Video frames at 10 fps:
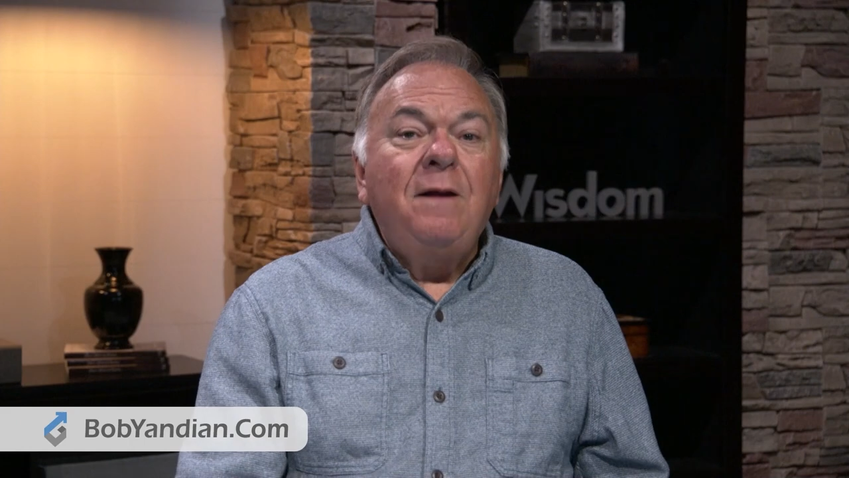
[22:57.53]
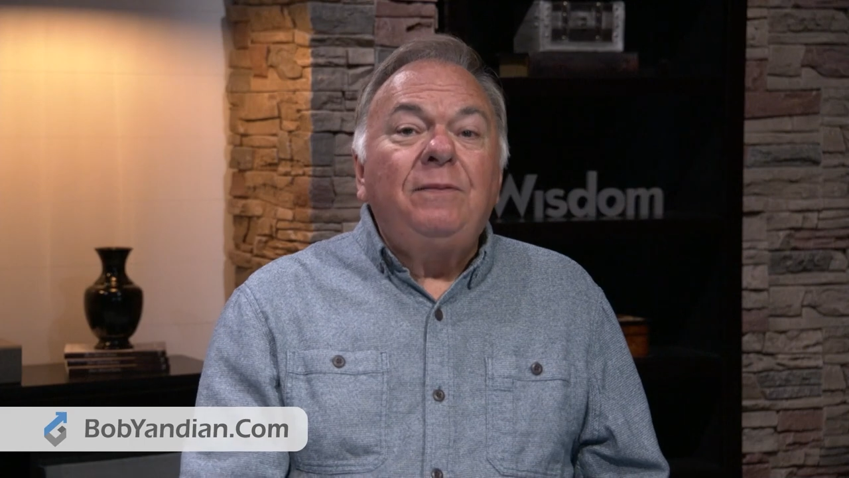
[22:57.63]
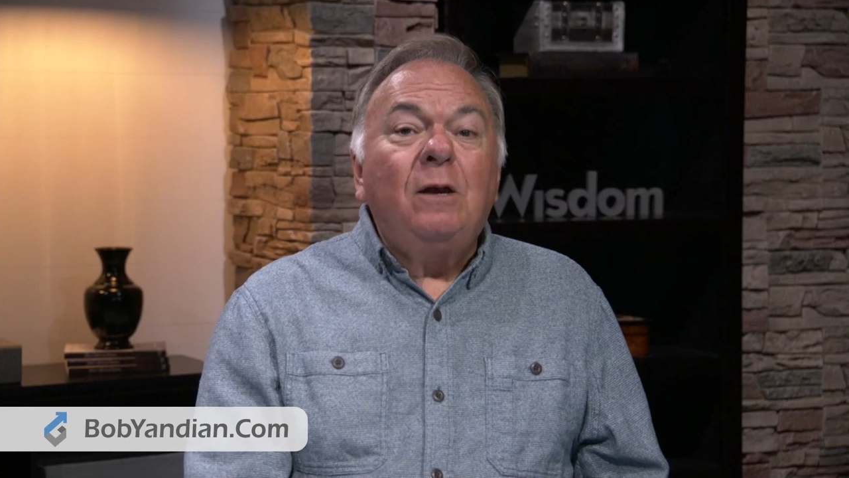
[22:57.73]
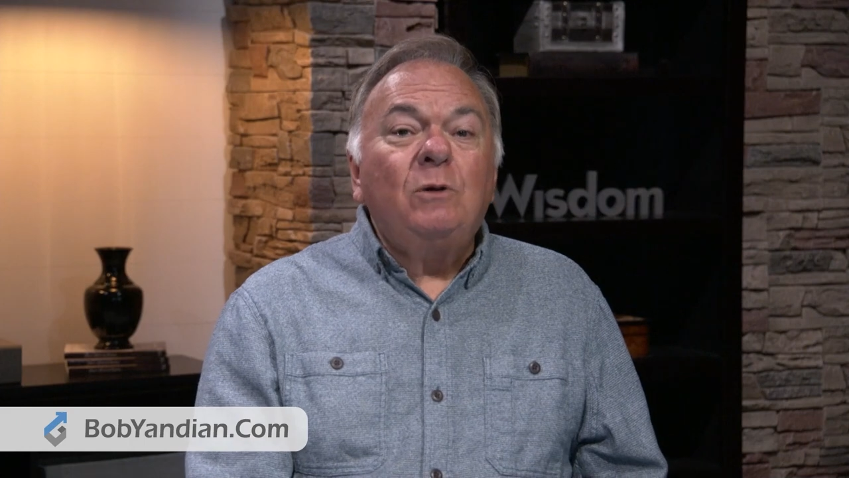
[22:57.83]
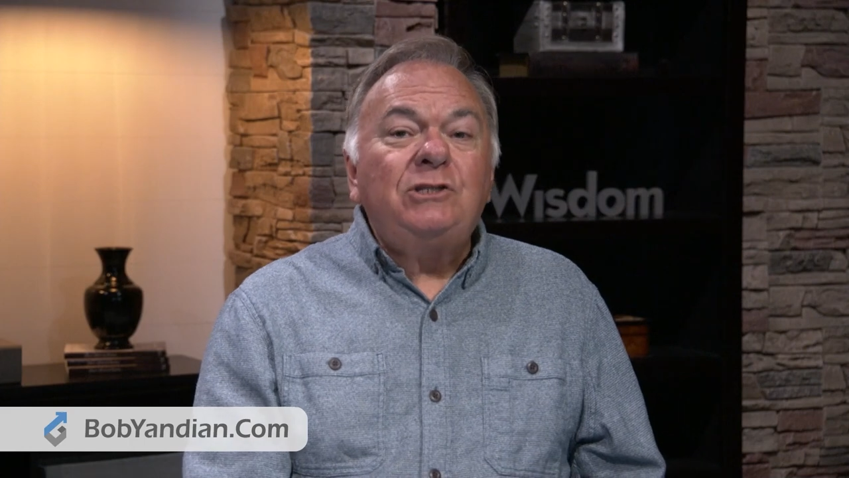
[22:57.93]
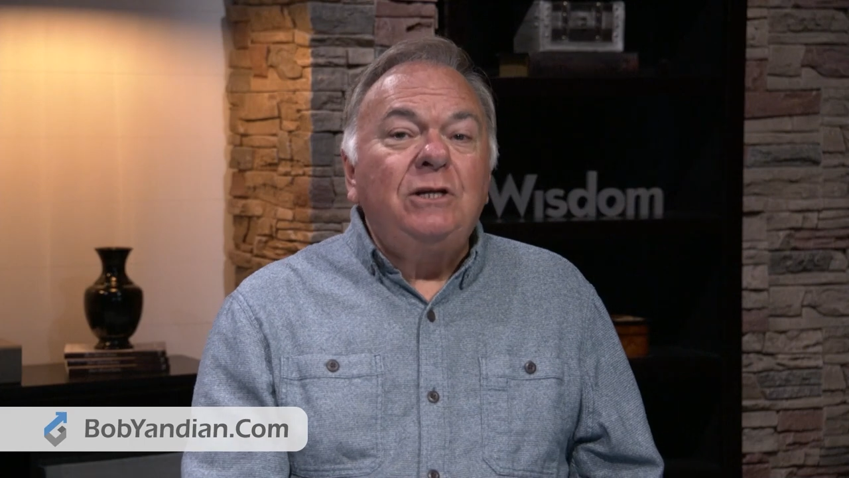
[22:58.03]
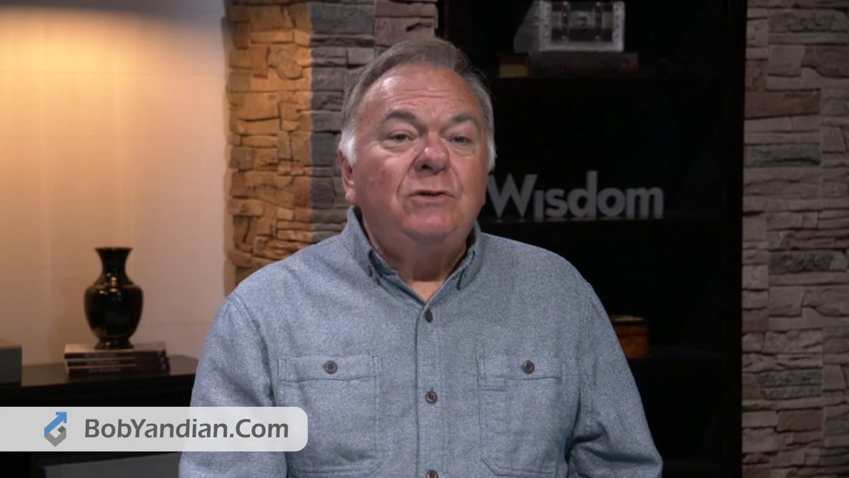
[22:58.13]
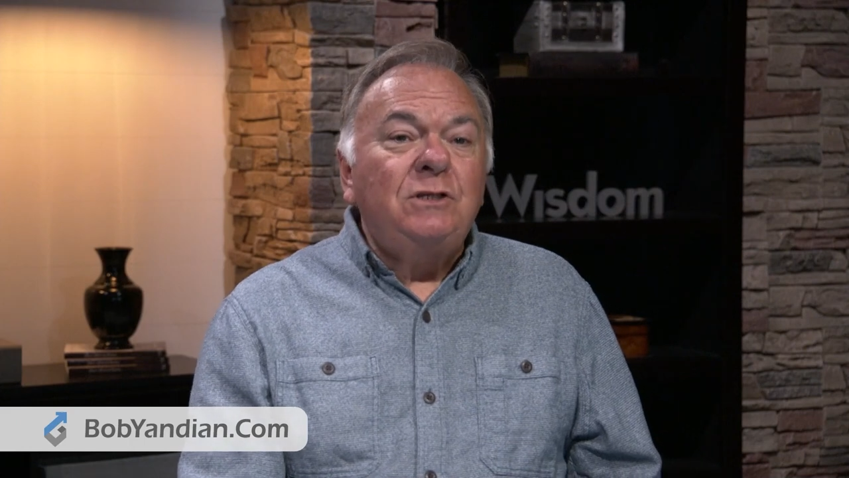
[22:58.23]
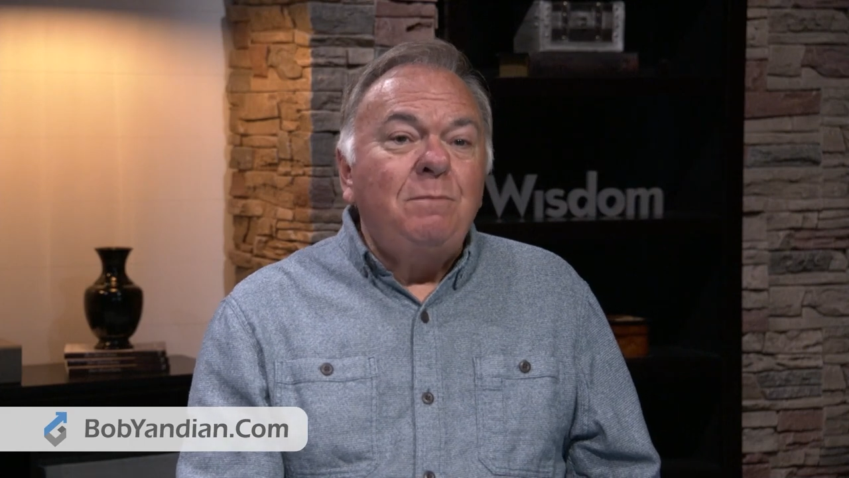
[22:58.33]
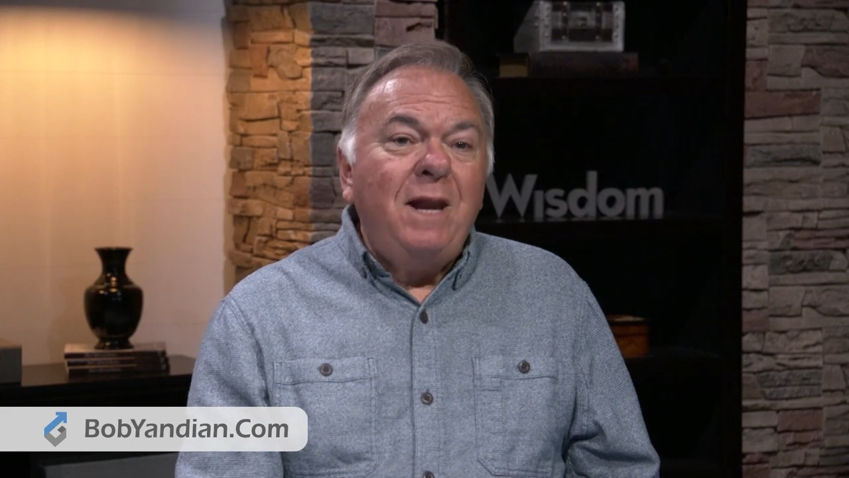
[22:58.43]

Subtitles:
there were still some